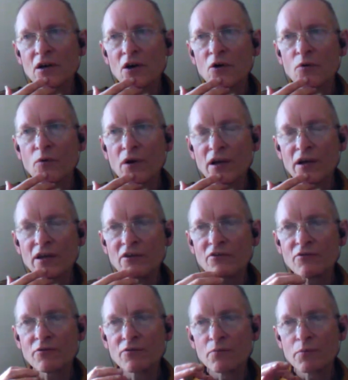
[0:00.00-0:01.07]
a way
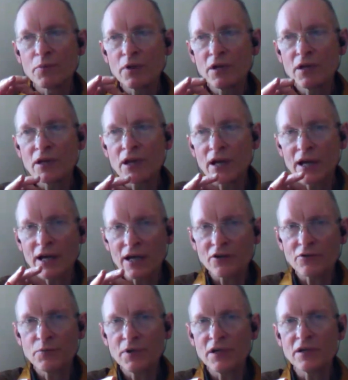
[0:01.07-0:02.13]
of being
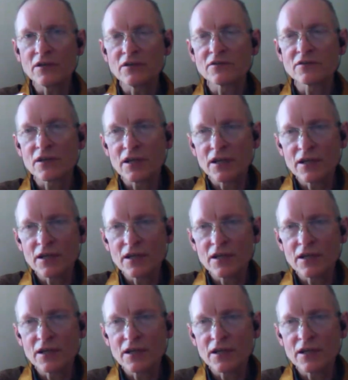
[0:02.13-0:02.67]
at peace